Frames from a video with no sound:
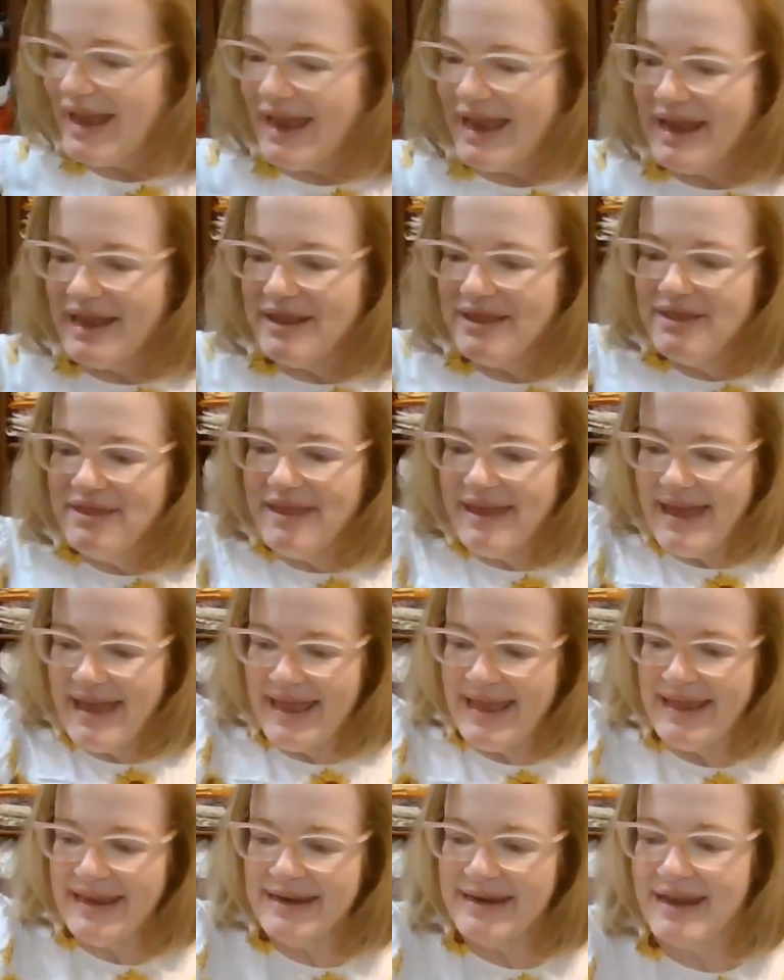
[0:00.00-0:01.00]
And
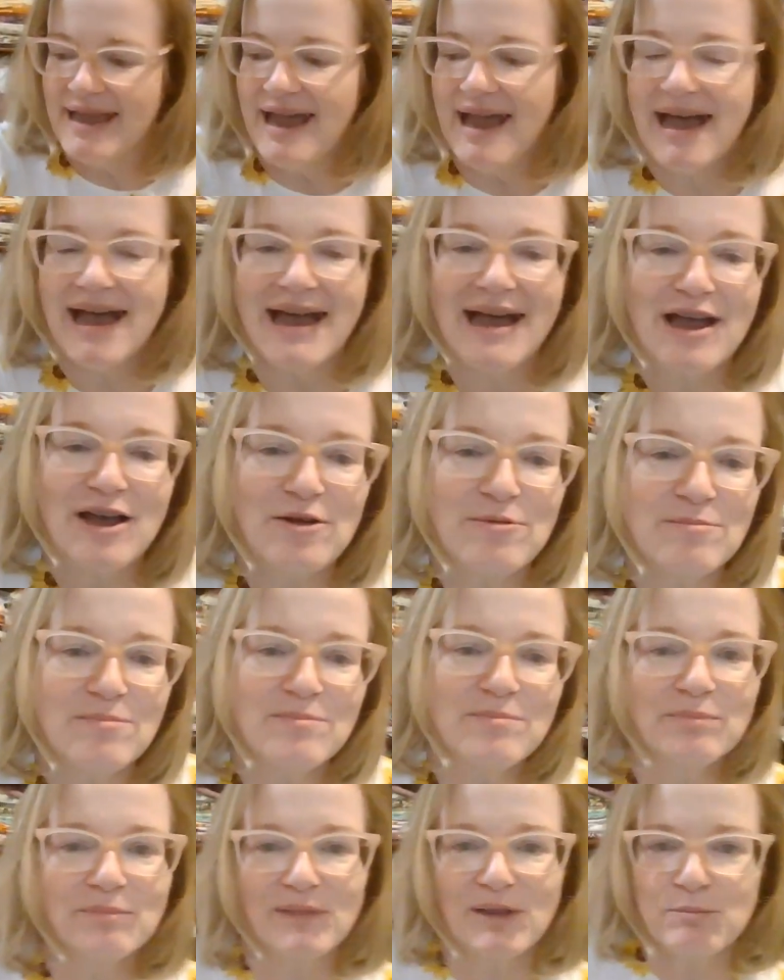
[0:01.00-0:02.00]
then
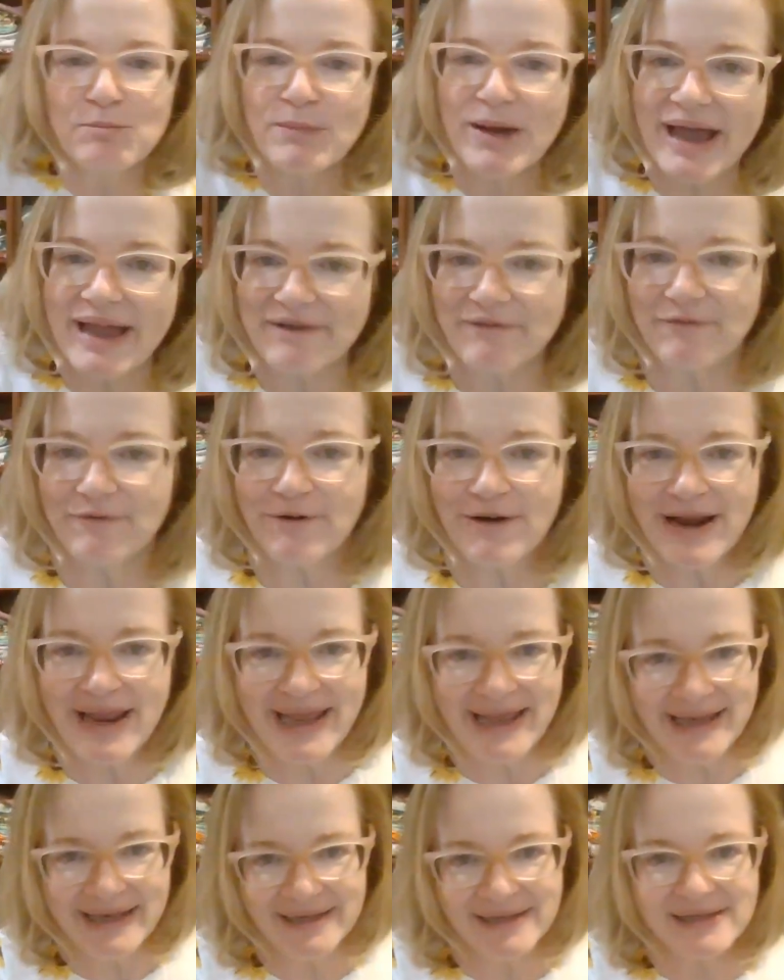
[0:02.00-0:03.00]
my
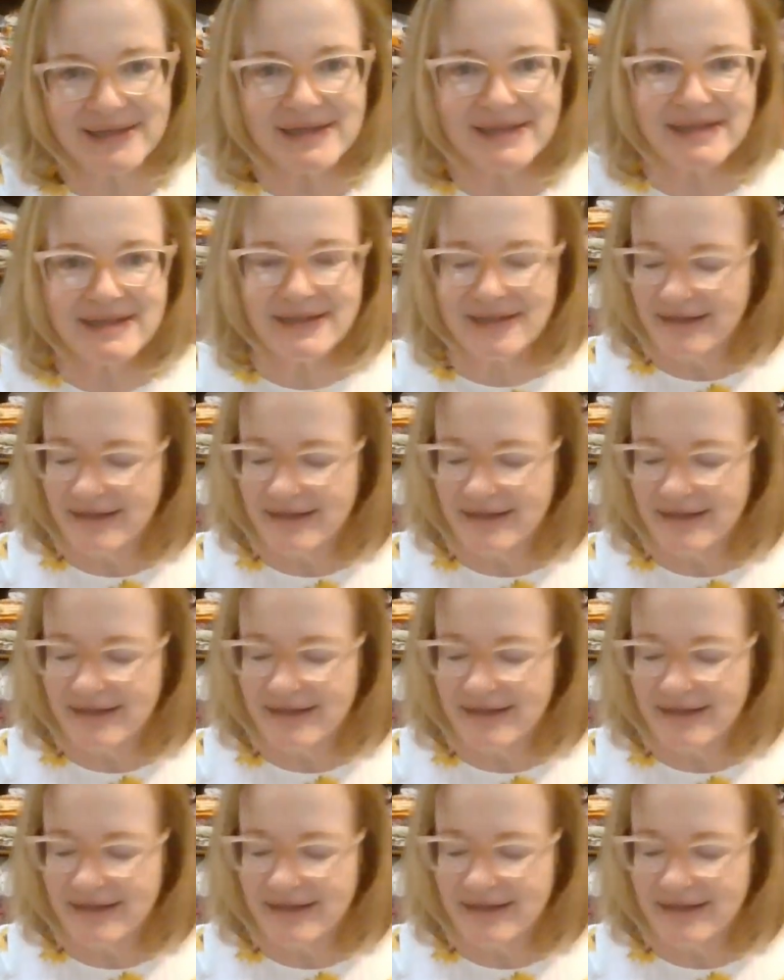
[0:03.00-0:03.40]
friend